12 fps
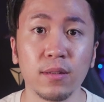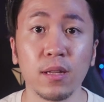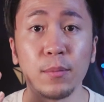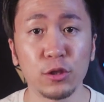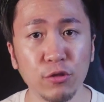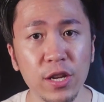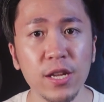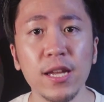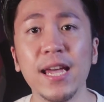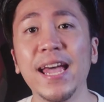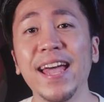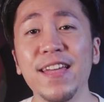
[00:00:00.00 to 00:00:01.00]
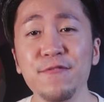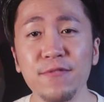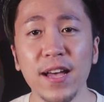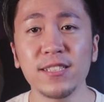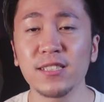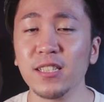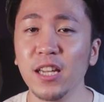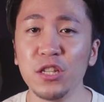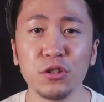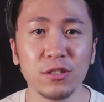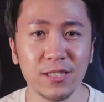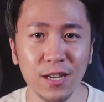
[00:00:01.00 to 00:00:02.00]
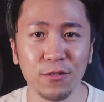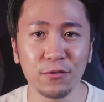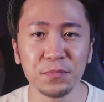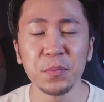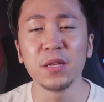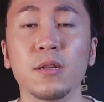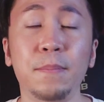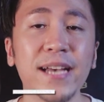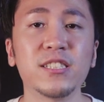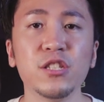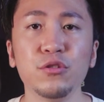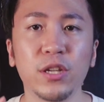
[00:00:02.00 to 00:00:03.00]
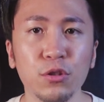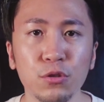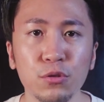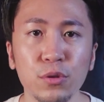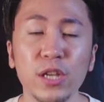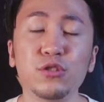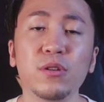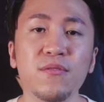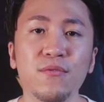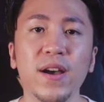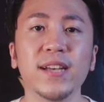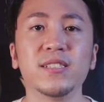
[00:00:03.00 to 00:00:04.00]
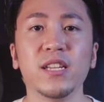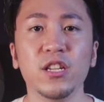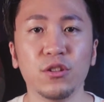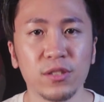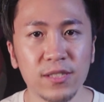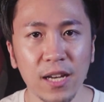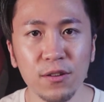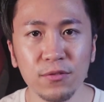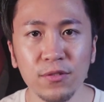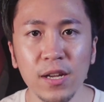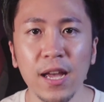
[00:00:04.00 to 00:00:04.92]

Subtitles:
Number 3, invest in yourself. The best thing you can do is to invest in yourself